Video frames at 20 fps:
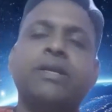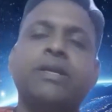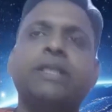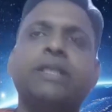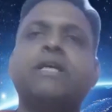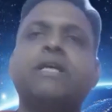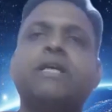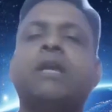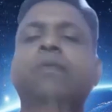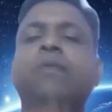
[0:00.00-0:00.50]

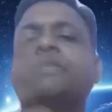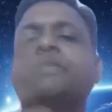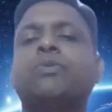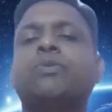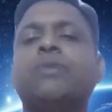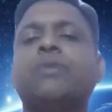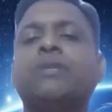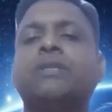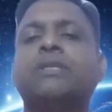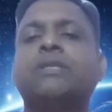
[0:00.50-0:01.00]
is always
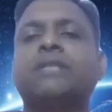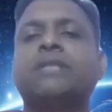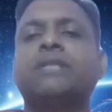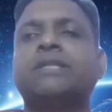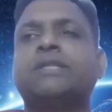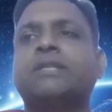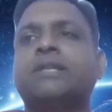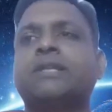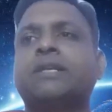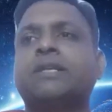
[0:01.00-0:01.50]
towards the
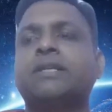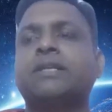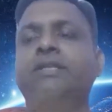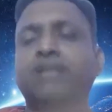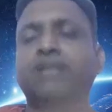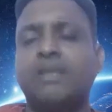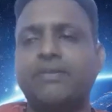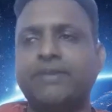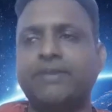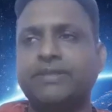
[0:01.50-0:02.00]
sixth, the
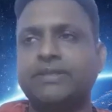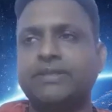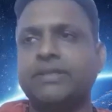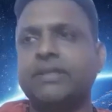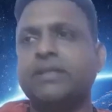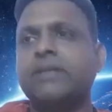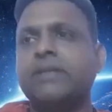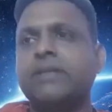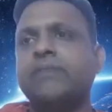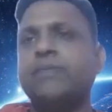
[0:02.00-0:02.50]
service,
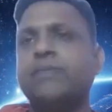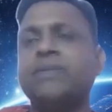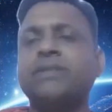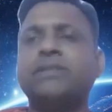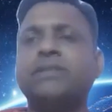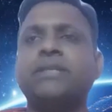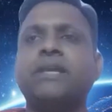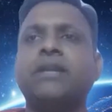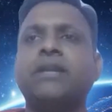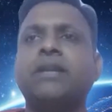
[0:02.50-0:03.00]

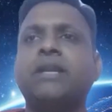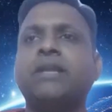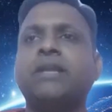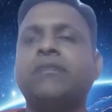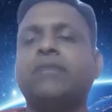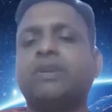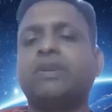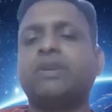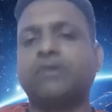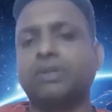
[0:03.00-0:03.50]
means they are like
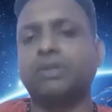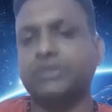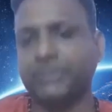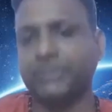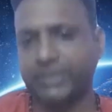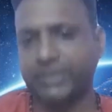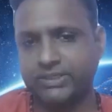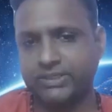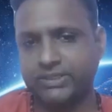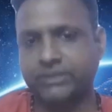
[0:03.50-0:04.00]
work
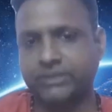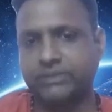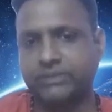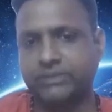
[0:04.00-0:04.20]
conscious.